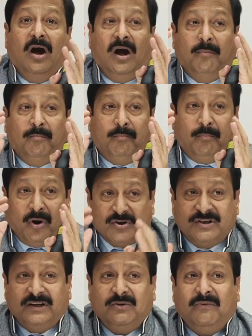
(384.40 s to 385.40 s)
A
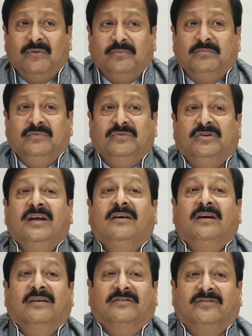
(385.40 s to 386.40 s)
positive
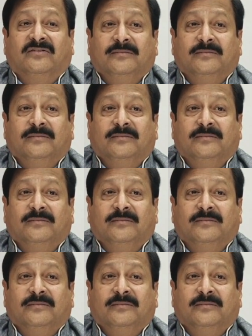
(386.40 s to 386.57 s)
thinker